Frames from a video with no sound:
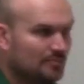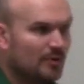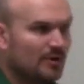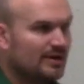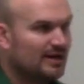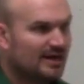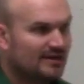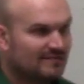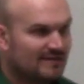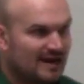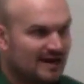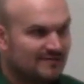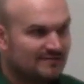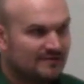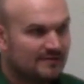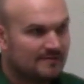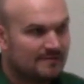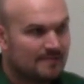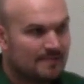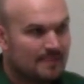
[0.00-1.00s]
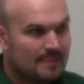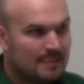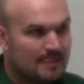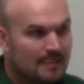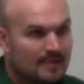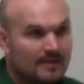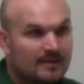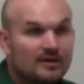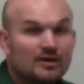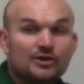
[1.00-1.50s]
to 0.95?
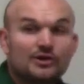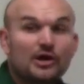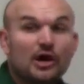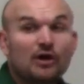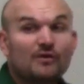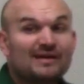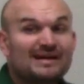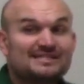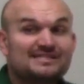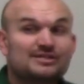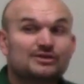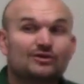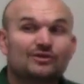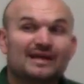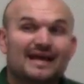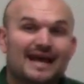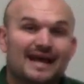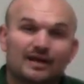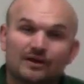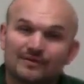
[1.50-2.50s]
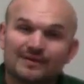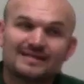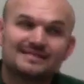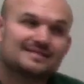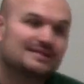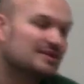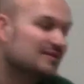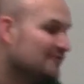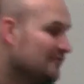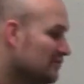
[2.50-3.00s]
No, that's the only angle that's
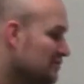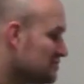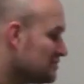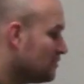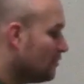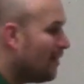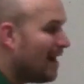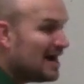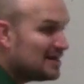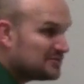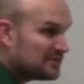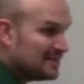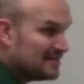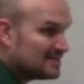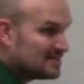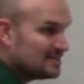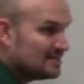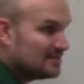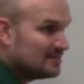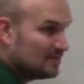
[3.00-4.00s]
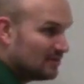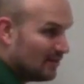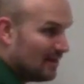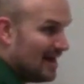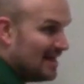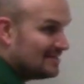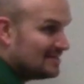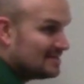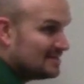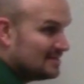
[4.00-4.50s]
in the first quadrant,
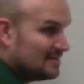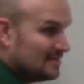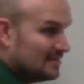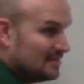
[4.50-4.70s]
correct?